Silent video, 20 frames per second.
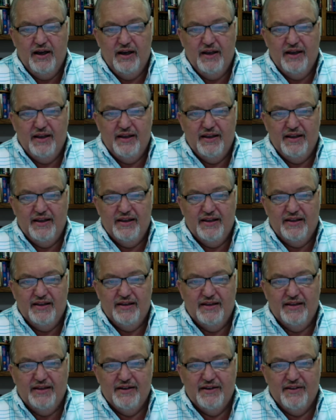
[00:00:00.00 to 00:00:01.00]

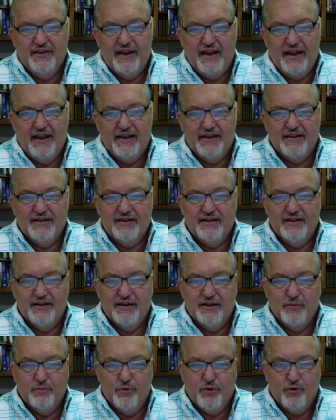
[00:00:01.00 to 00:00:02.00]
in that
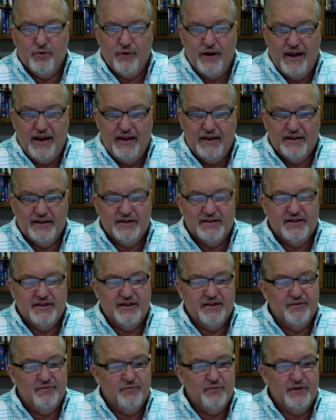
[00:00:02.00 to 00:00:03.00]

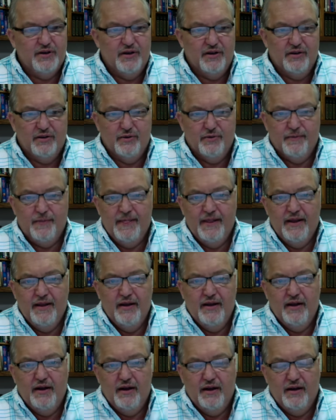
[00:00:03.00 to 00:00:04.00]
immorality. And we know
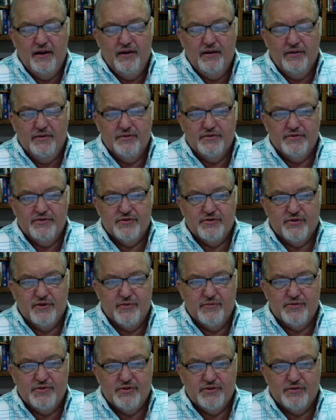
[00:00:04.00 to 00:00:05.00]

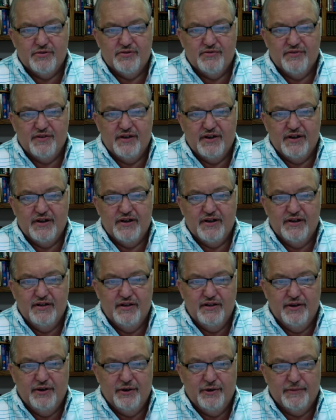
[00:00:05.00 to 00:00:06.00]
scripture is very
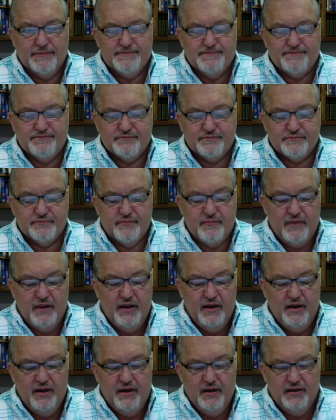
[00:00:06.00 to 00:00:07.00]
clear
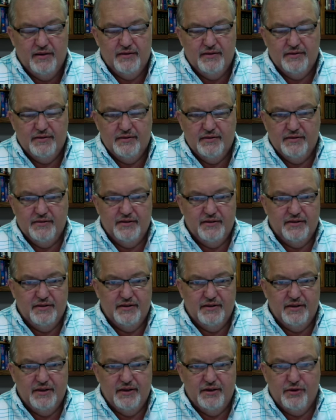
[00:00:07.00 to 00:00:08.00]

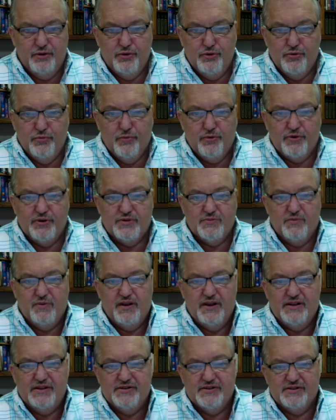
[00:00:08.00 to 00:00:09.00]
in numerous
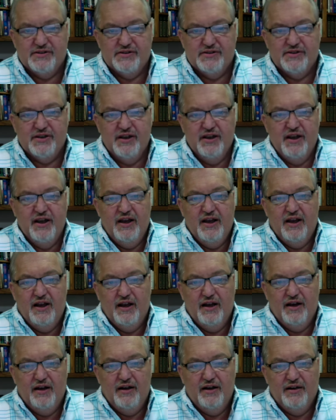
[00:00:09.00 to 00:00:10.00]
places
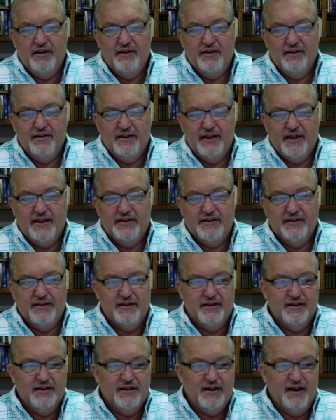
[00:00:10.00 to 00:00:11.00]
that
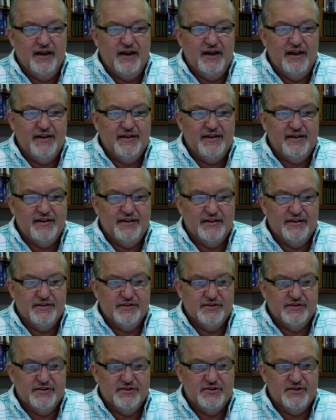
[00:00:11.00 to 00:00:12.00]
God
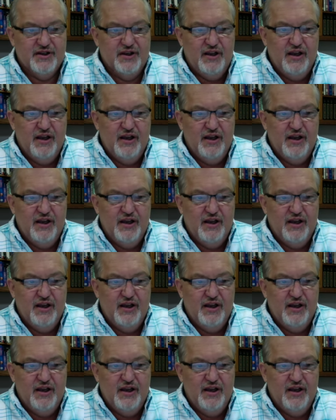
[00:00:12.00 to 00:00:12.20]
is